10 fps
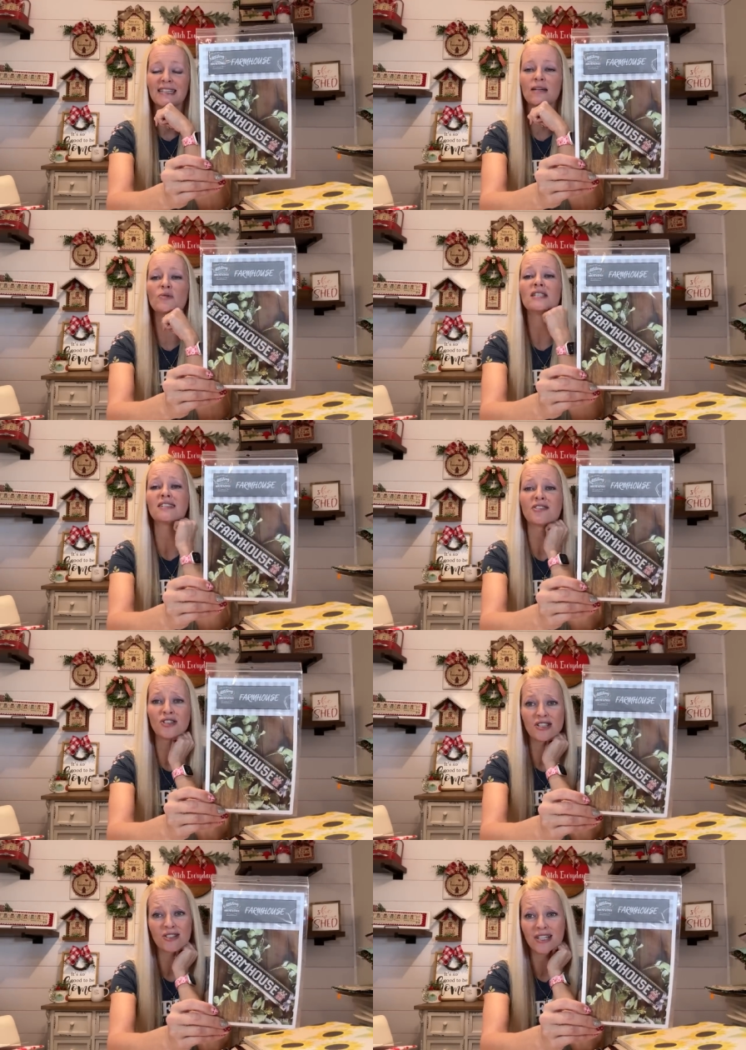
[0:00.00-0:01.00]
can we stitch
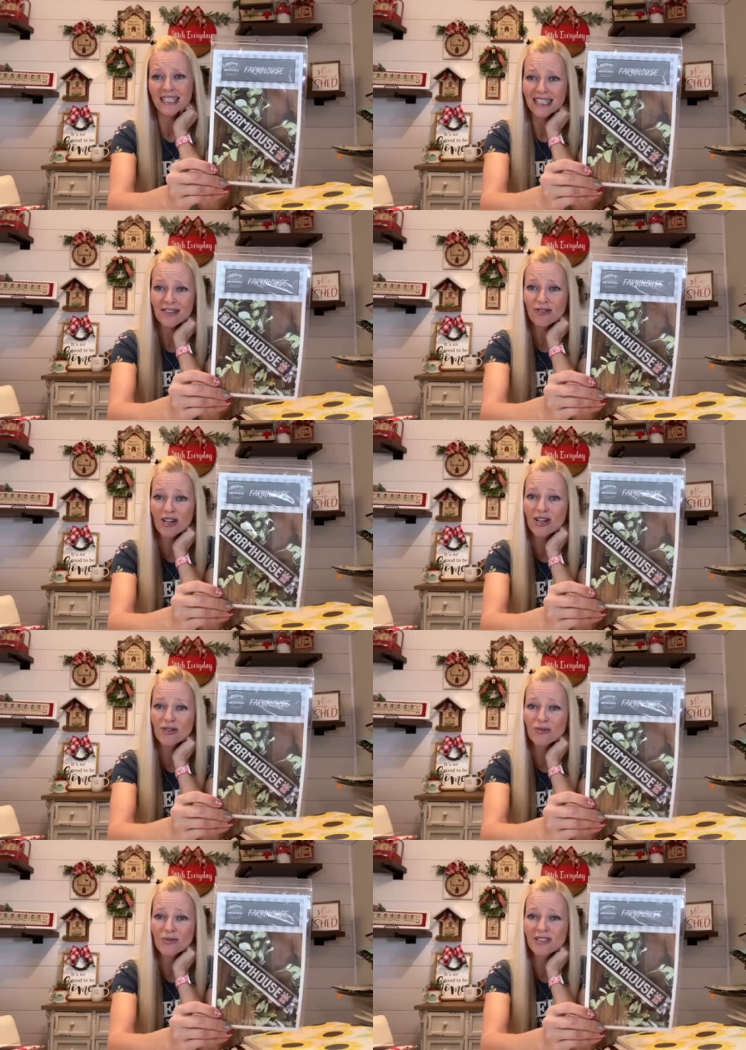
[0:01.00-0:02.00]
this on any other
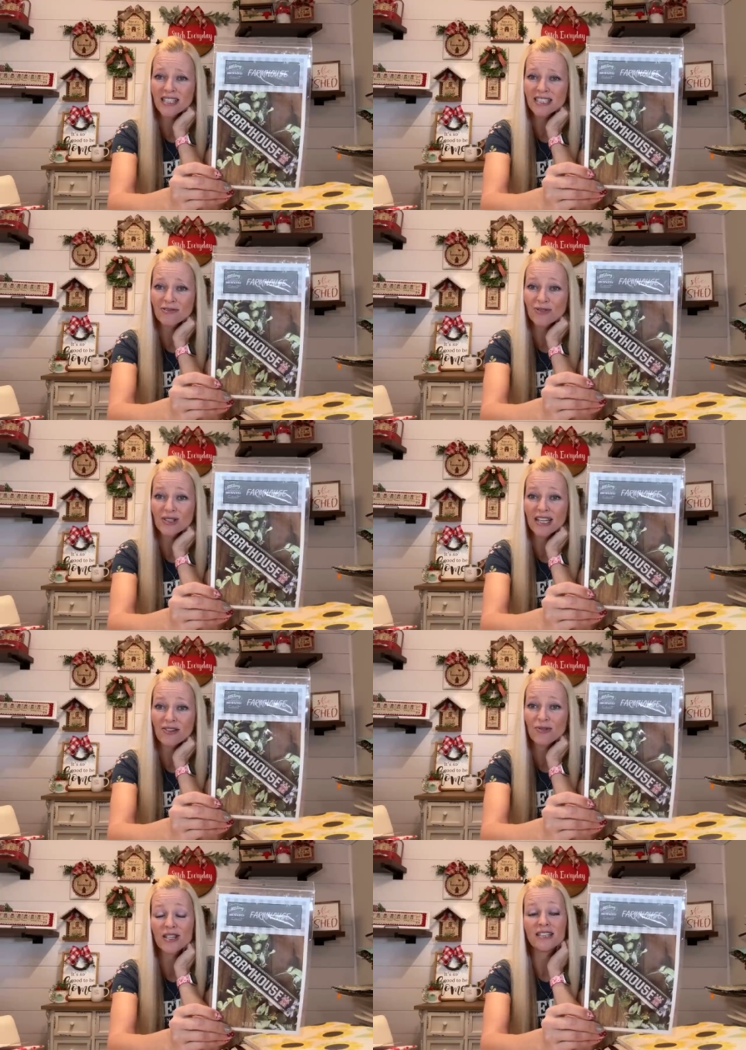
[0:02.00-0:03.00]
color with like different
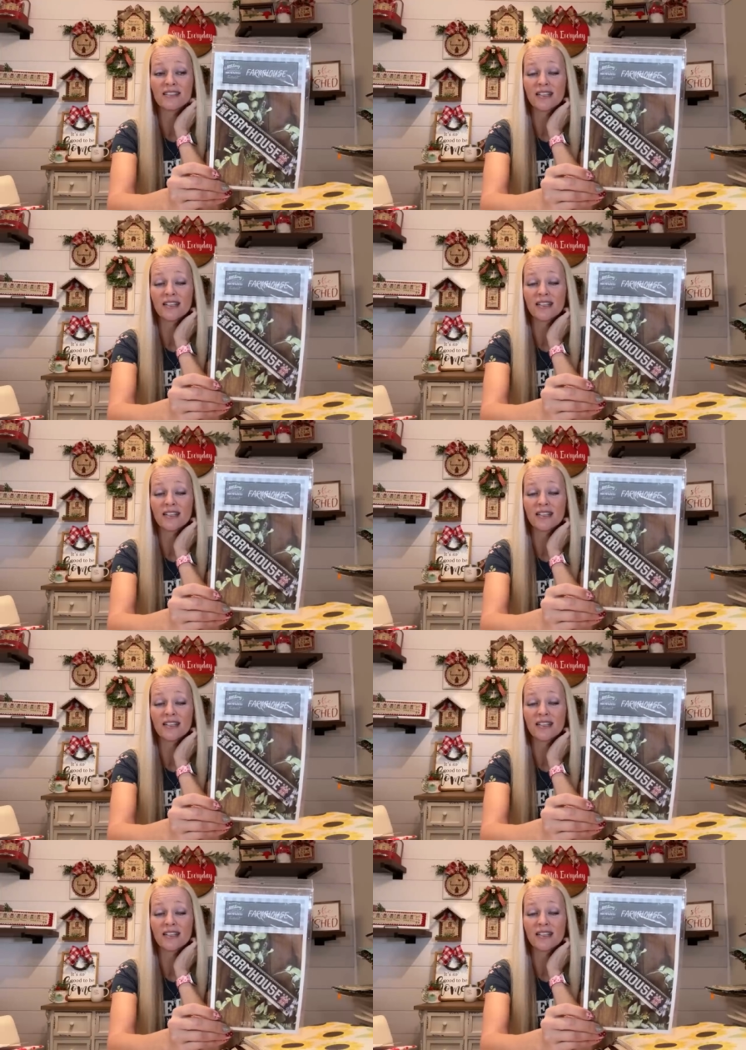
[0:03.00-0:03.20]
lettering,